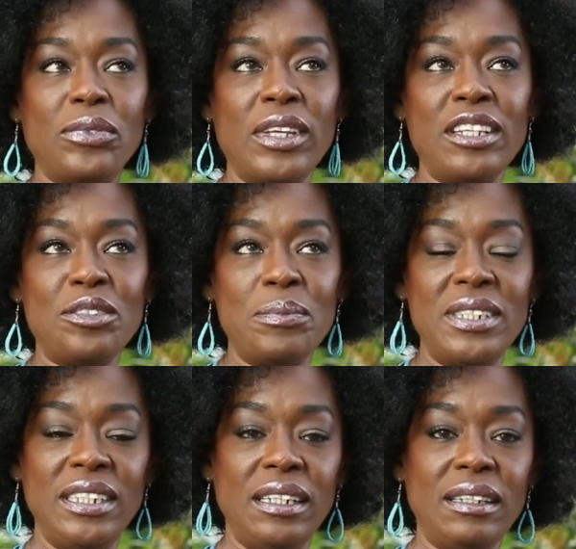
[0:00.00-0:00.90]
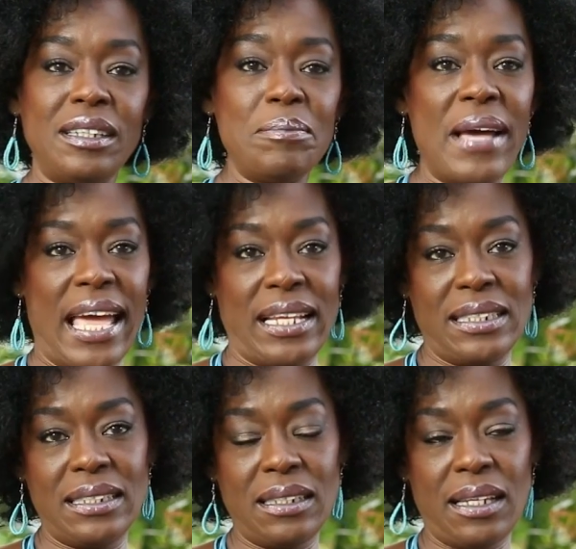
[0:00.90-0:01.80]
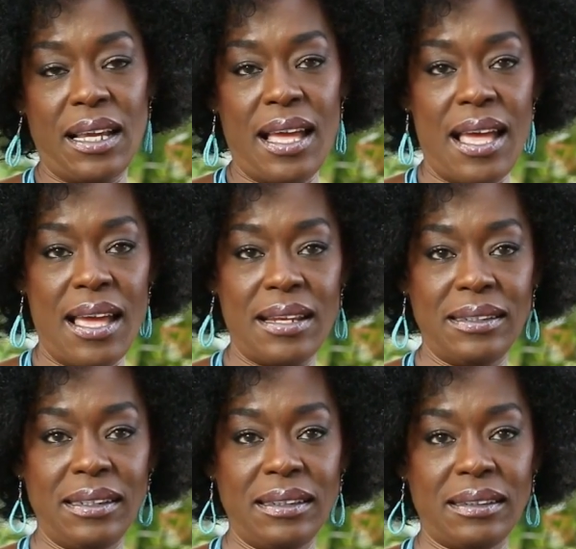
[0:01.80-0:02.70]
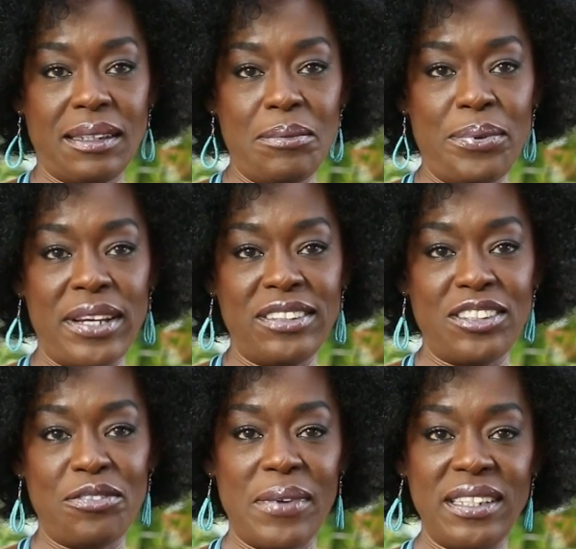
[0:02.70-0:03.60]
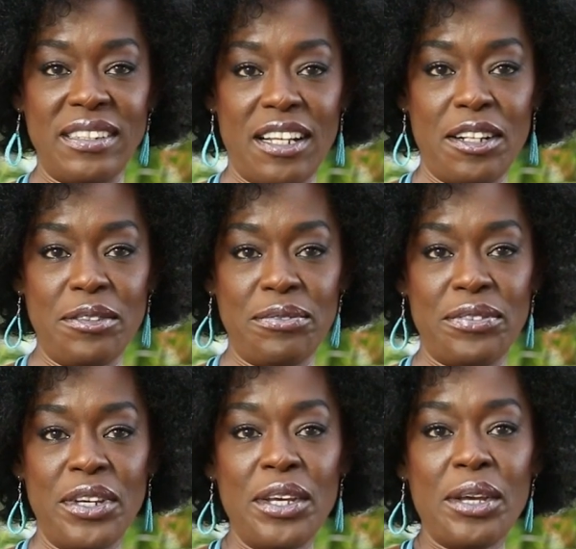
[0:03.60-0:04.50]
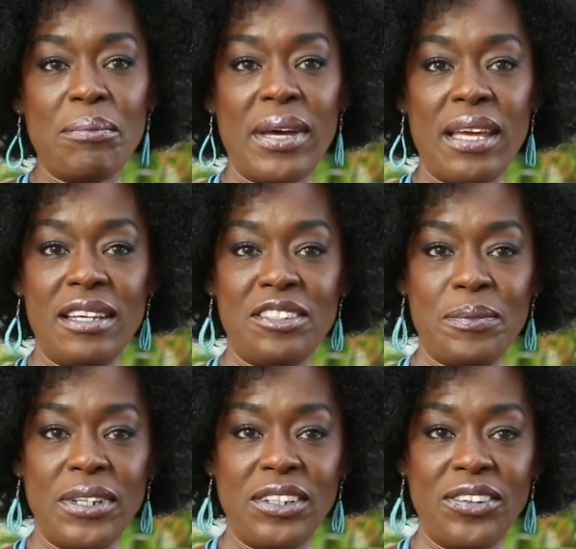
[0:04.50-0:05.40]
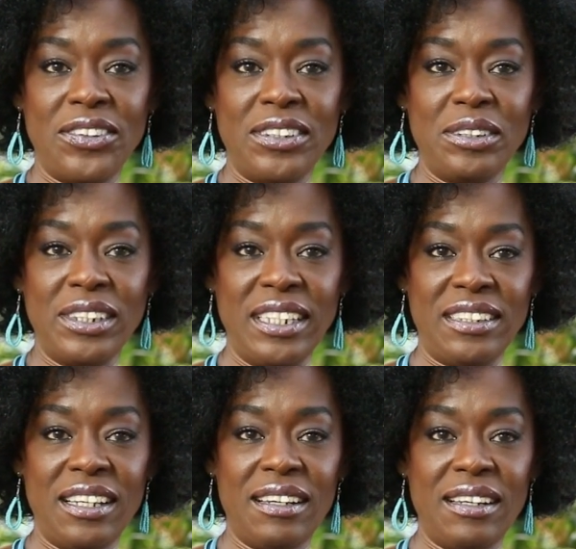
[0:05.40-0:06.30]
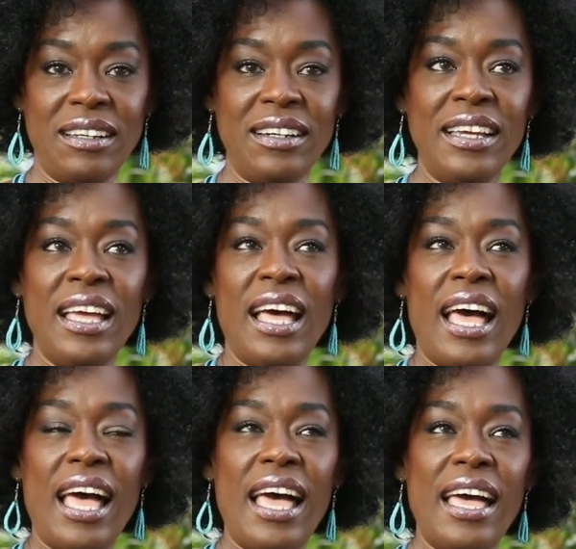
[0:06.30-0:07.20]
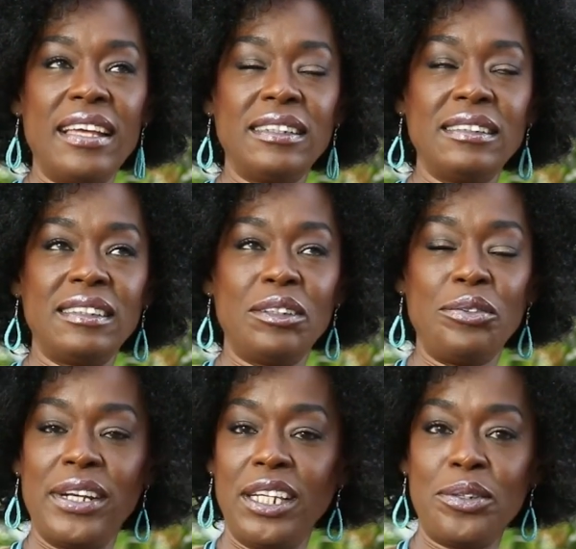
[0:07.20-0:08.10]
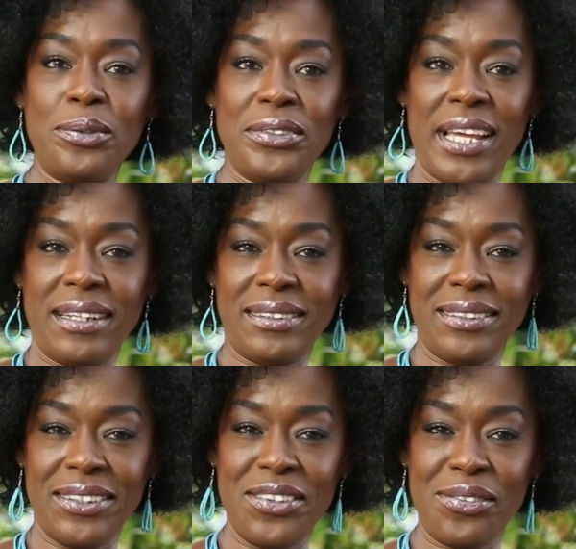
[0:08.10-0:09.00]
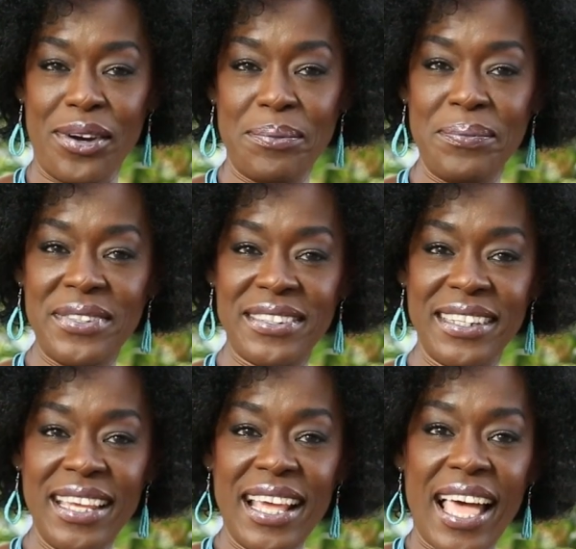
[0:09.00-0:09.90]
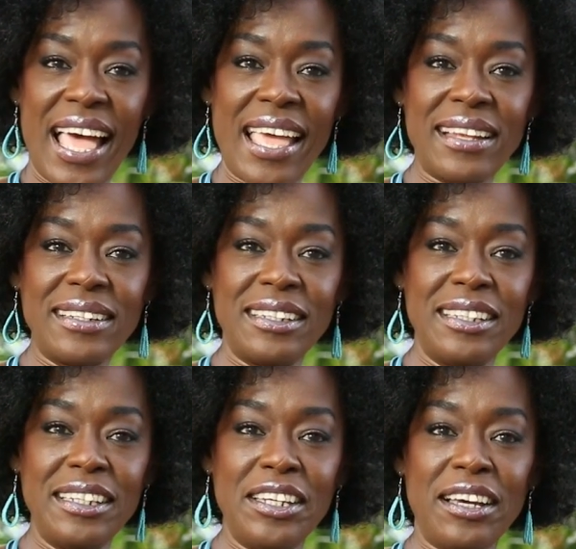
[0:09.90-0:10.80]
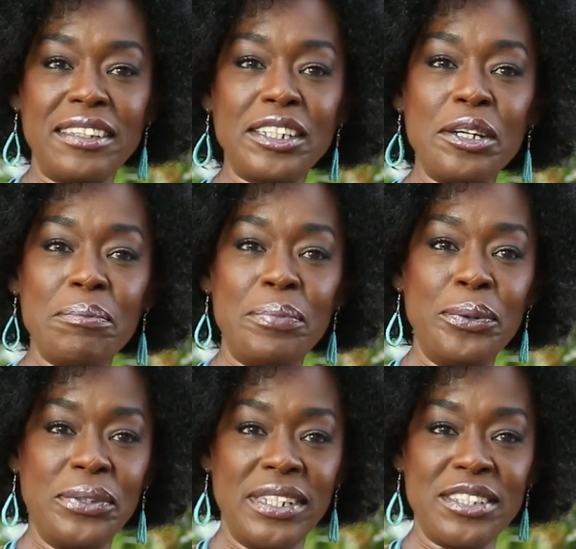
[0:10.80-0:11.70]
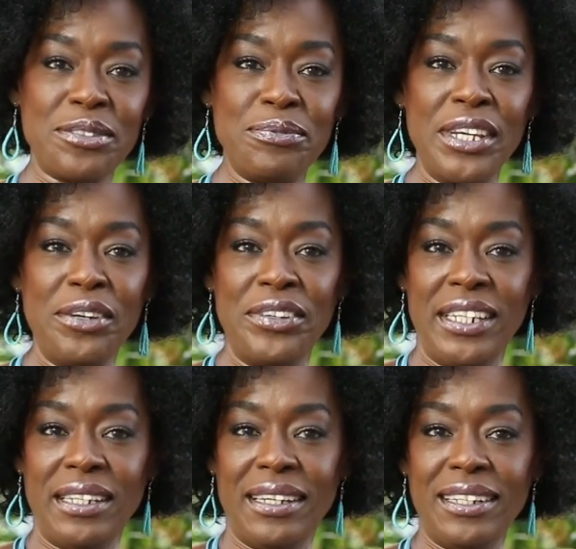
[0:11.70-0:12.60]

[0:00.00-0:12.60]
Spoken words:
There's Medea the band, and it comprises of myself, my husband on guitar, and Renee Couriat on drums. And the other components vary.